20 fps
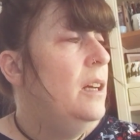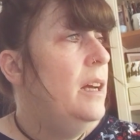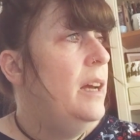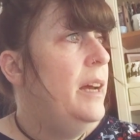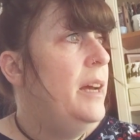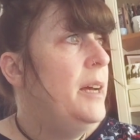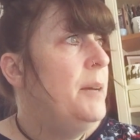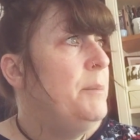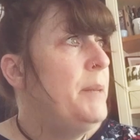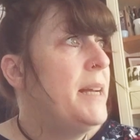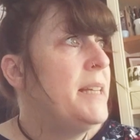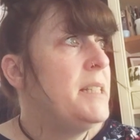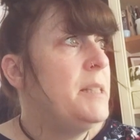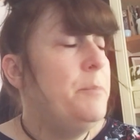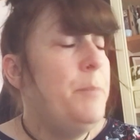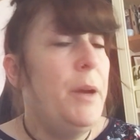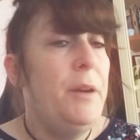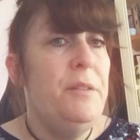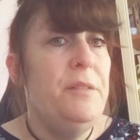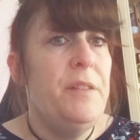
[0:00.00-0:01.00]
um, that's
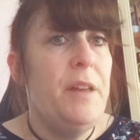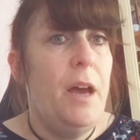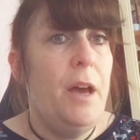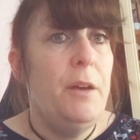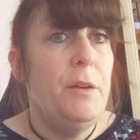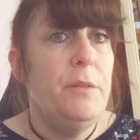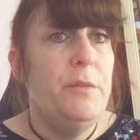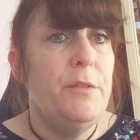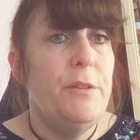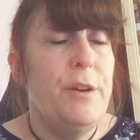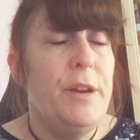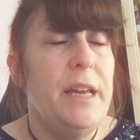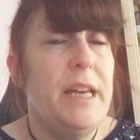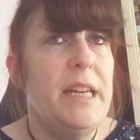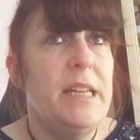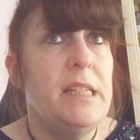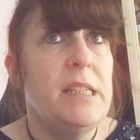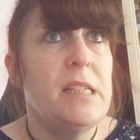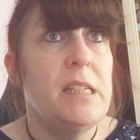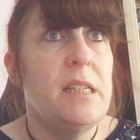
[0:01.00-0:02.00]
both the
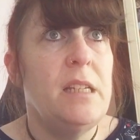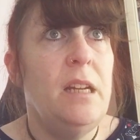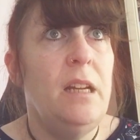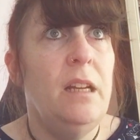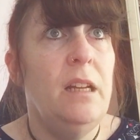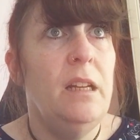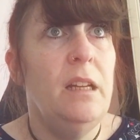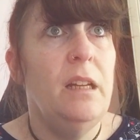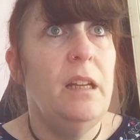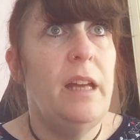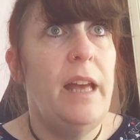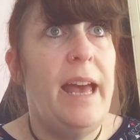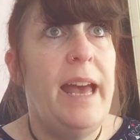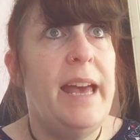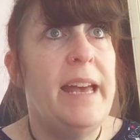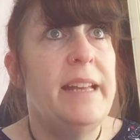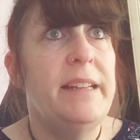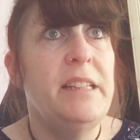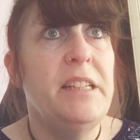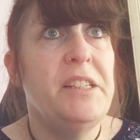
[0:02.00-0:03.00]
ovaries
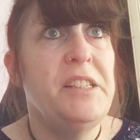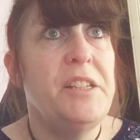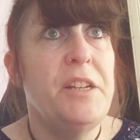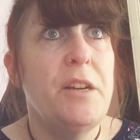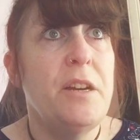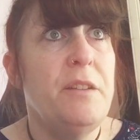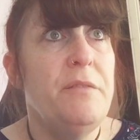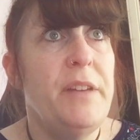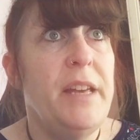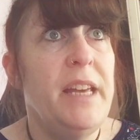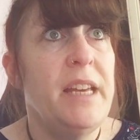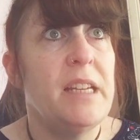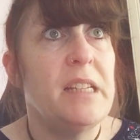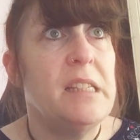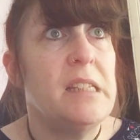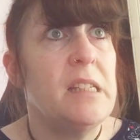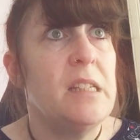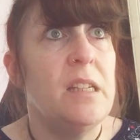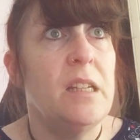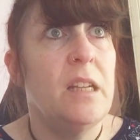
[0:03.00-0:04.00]
and the
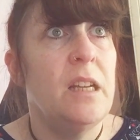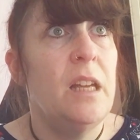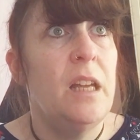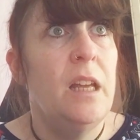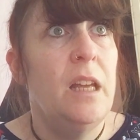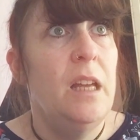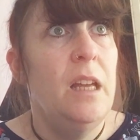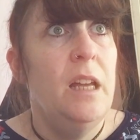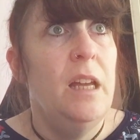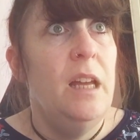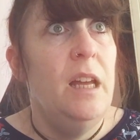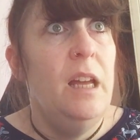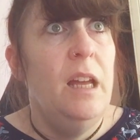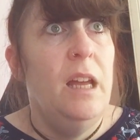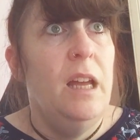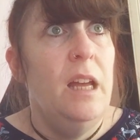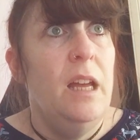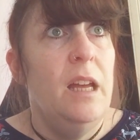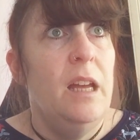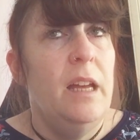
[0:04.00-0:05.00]
cervix
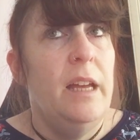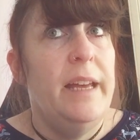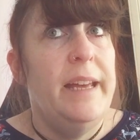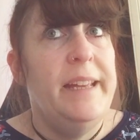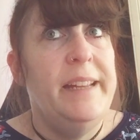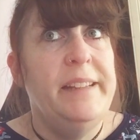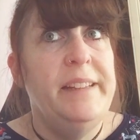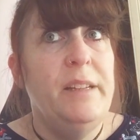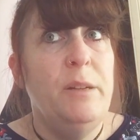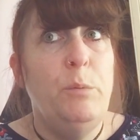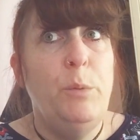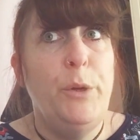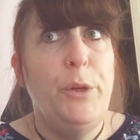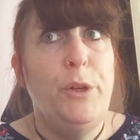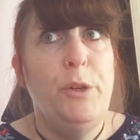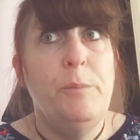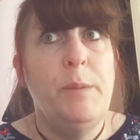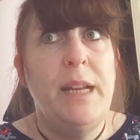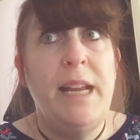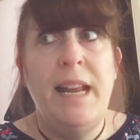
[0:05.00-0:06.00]
and the
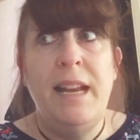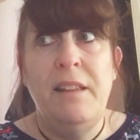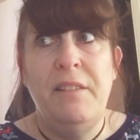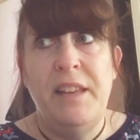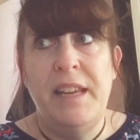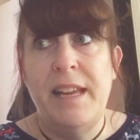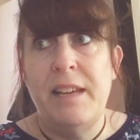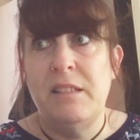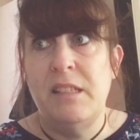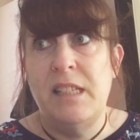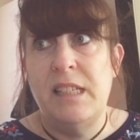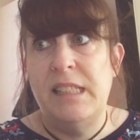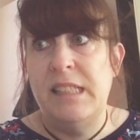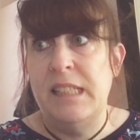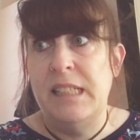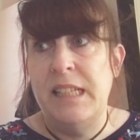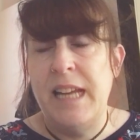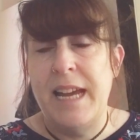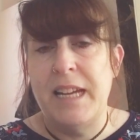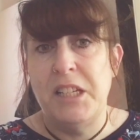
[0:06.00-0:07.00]
womb and anything else
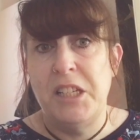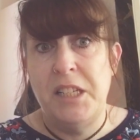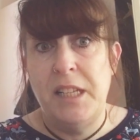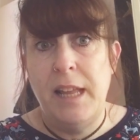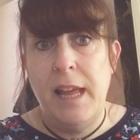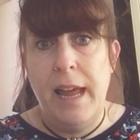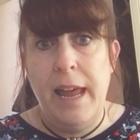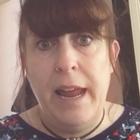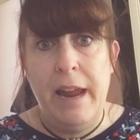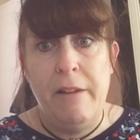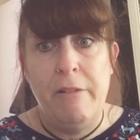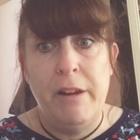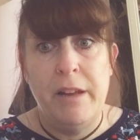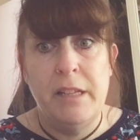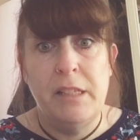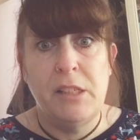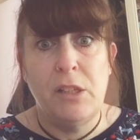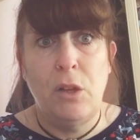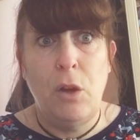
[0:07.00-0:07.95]
that's attached to that area is